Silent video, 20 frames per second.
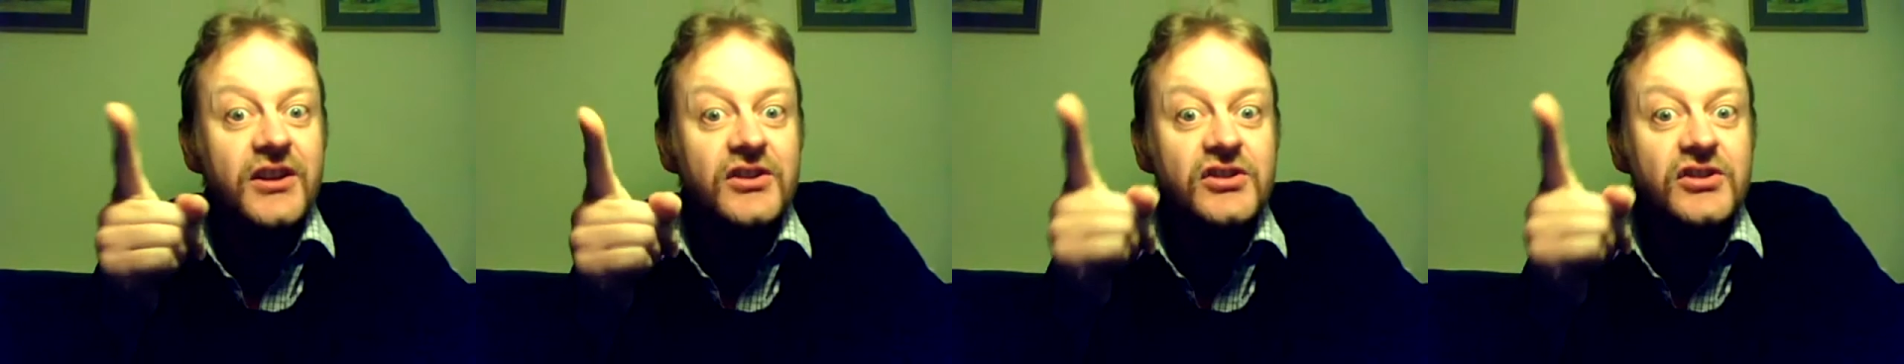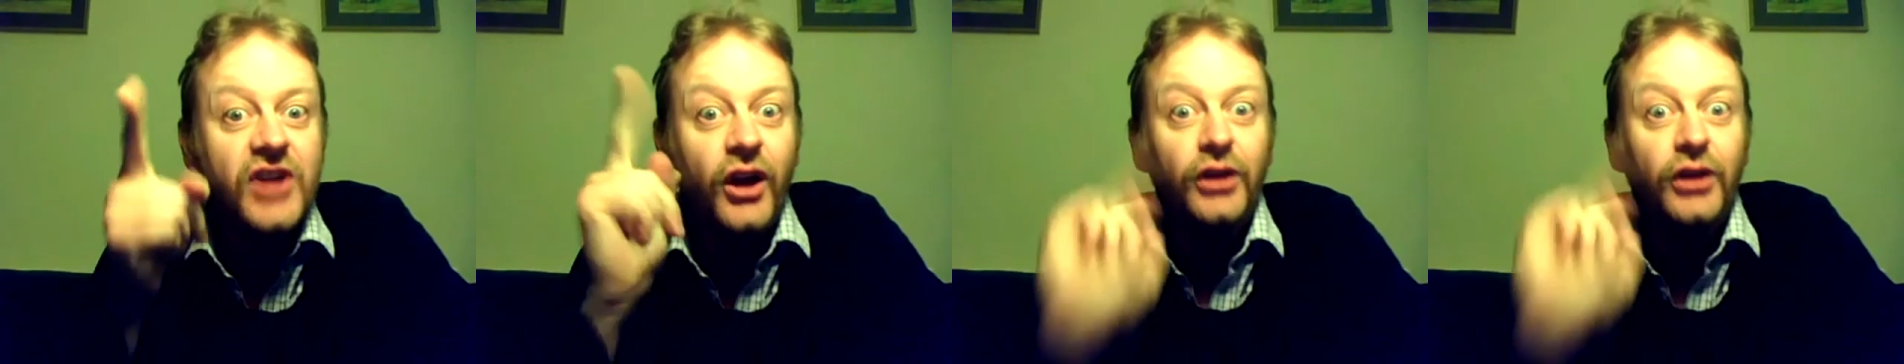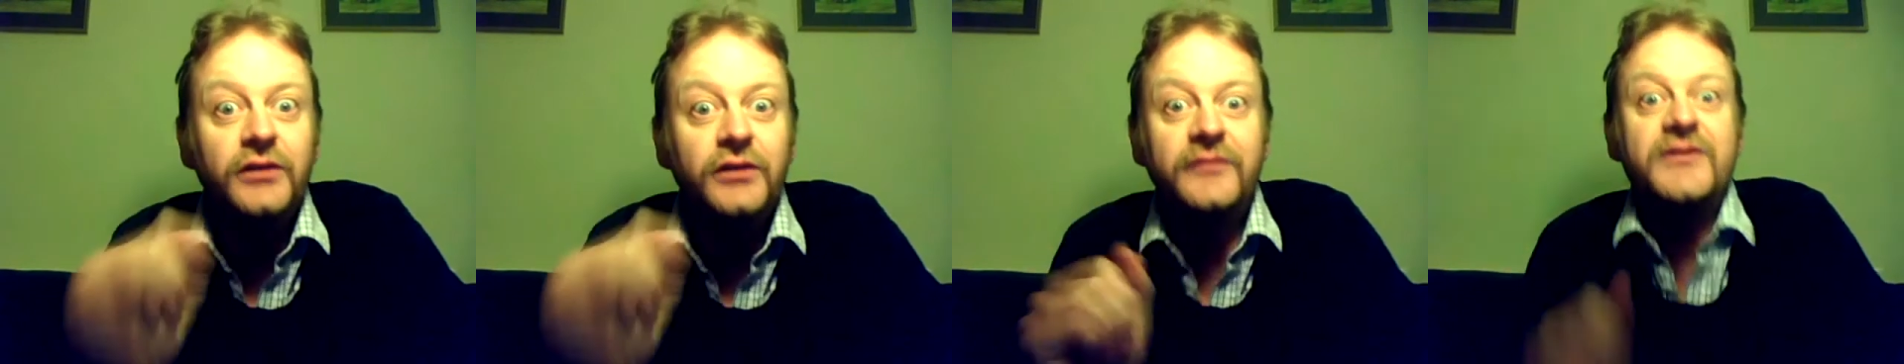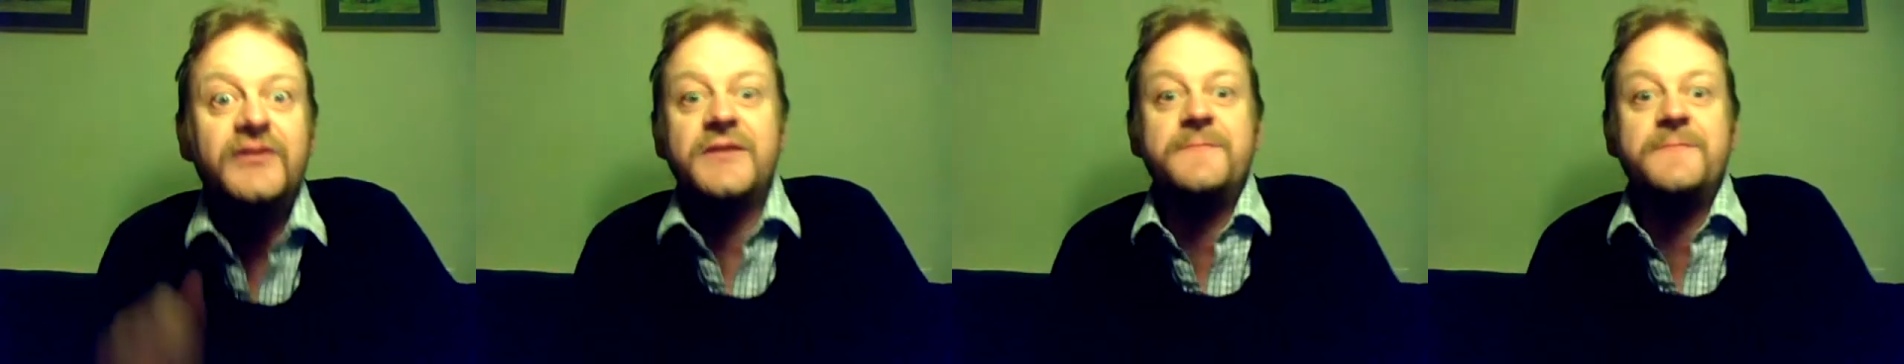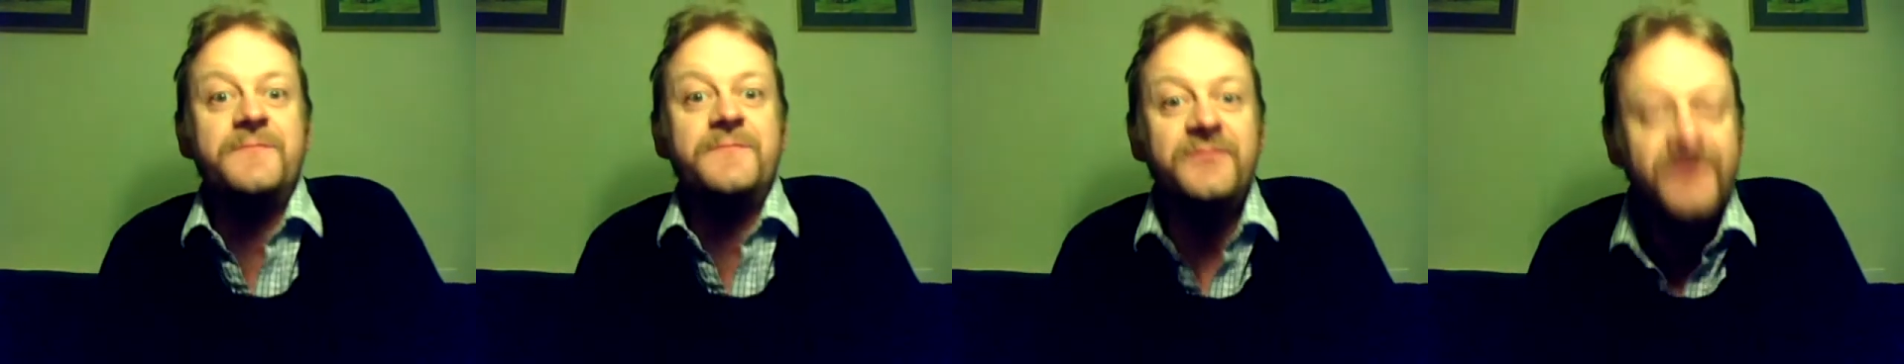
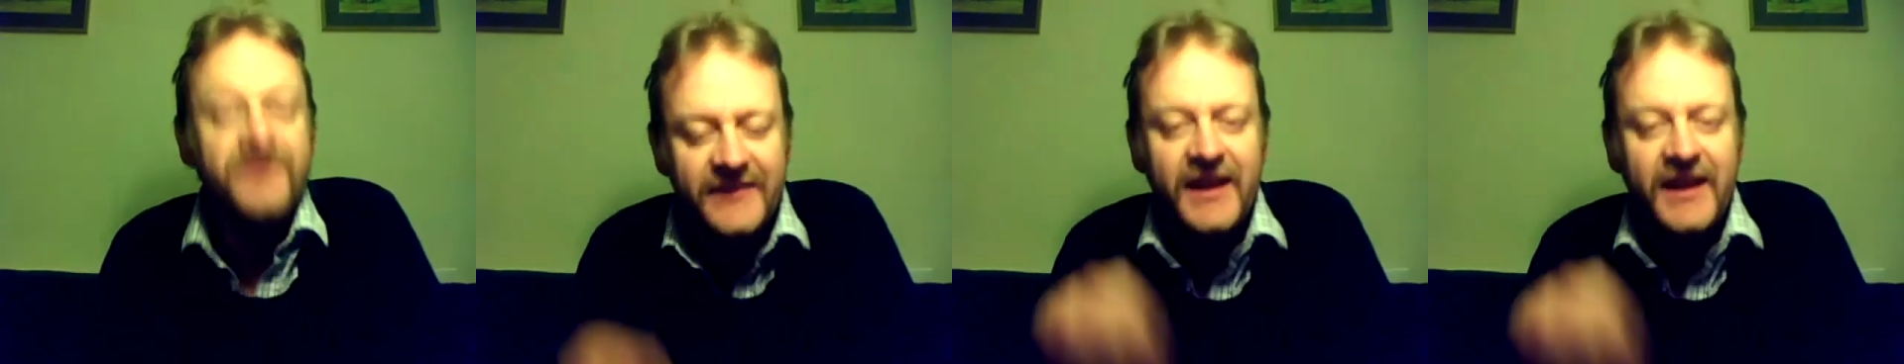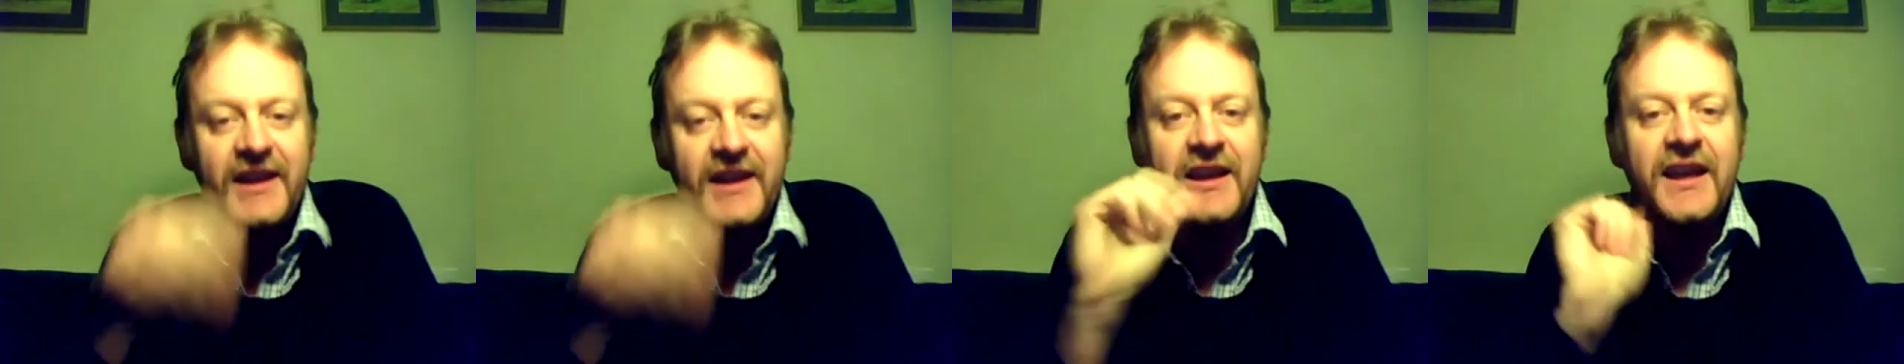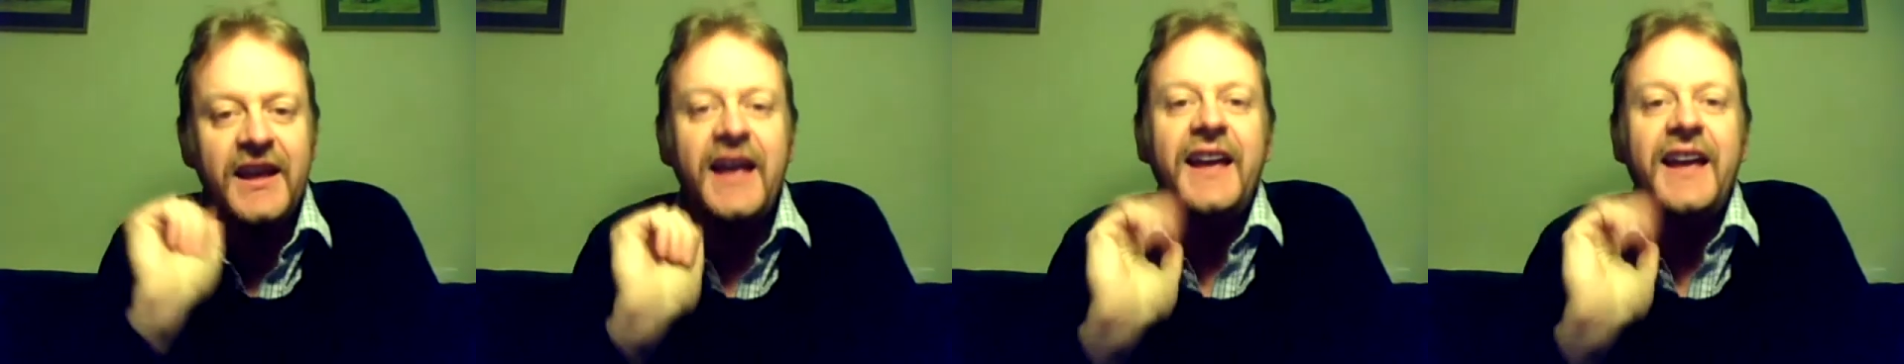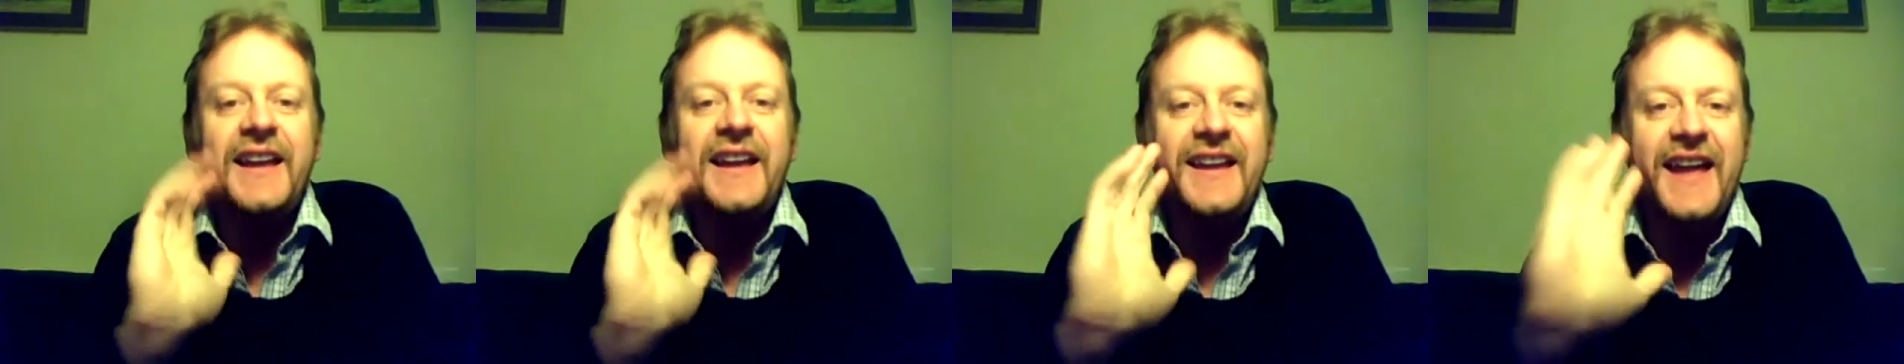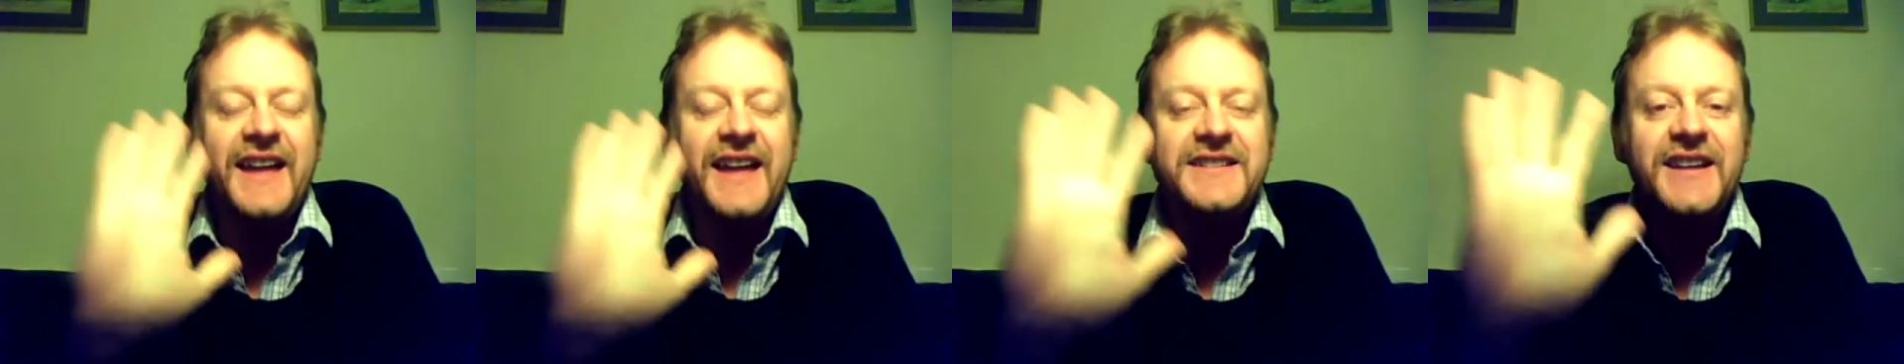Solved.
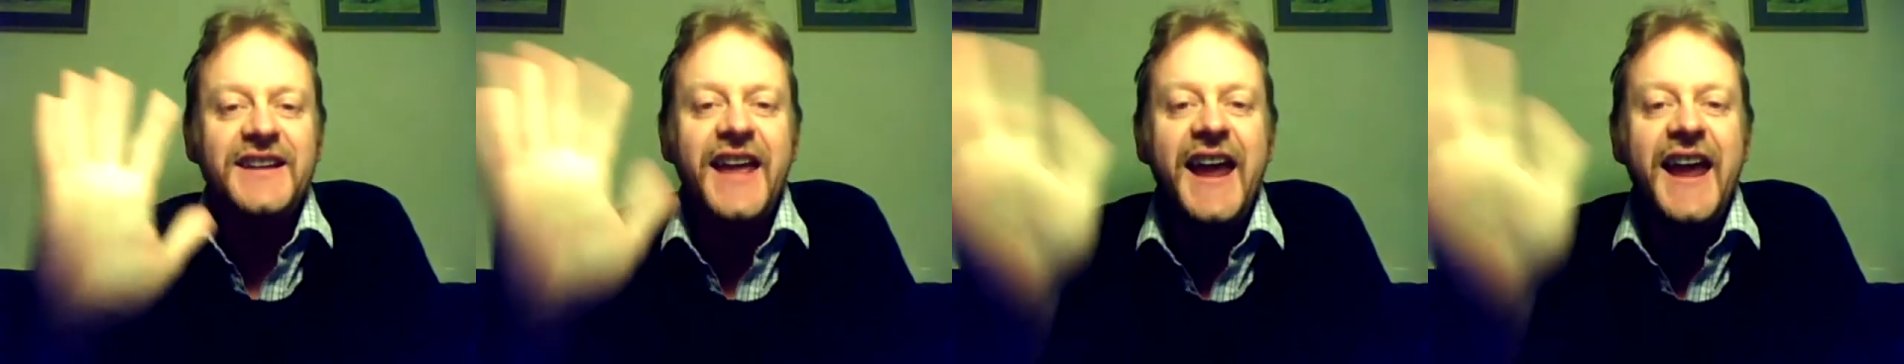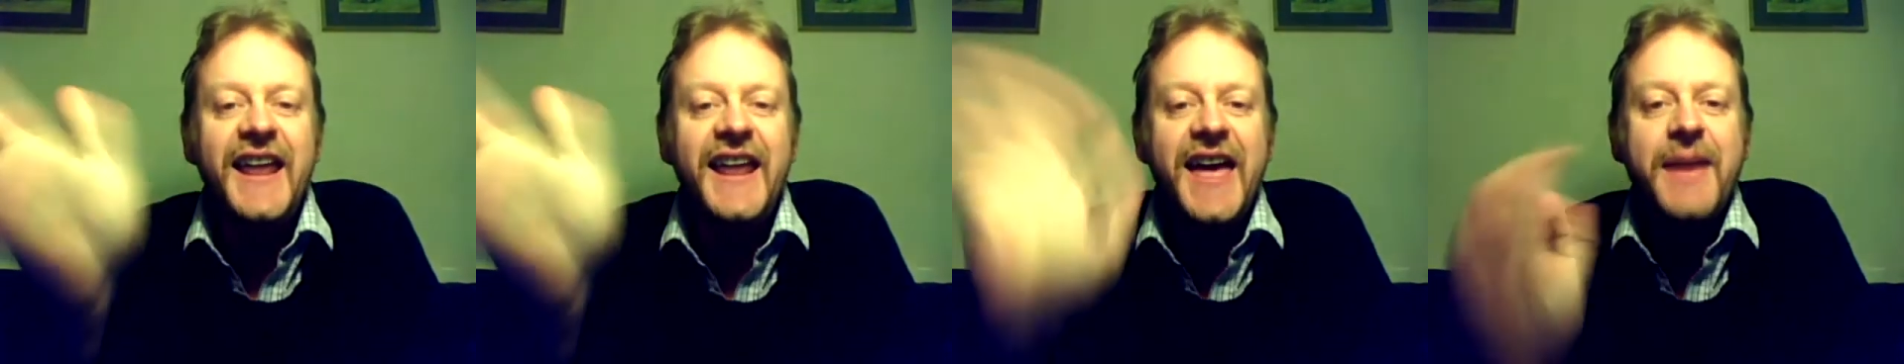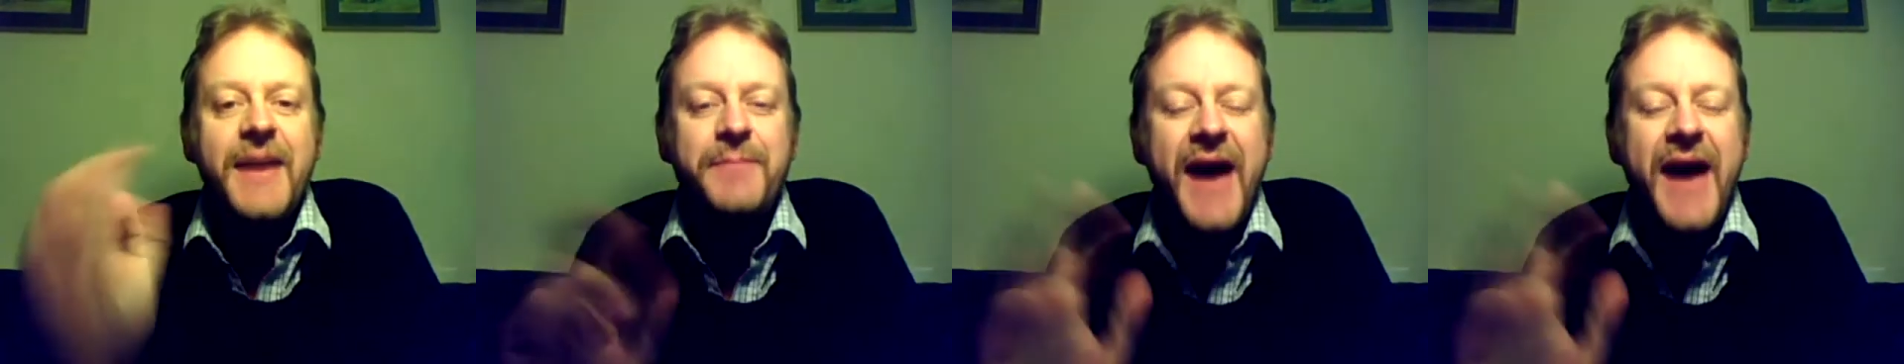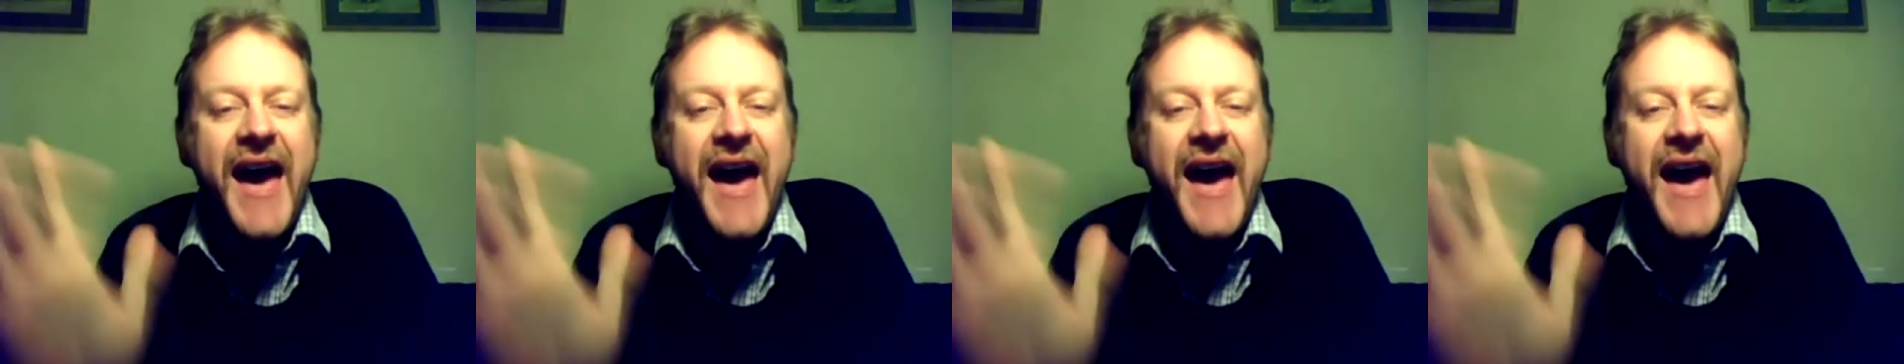Catch you later.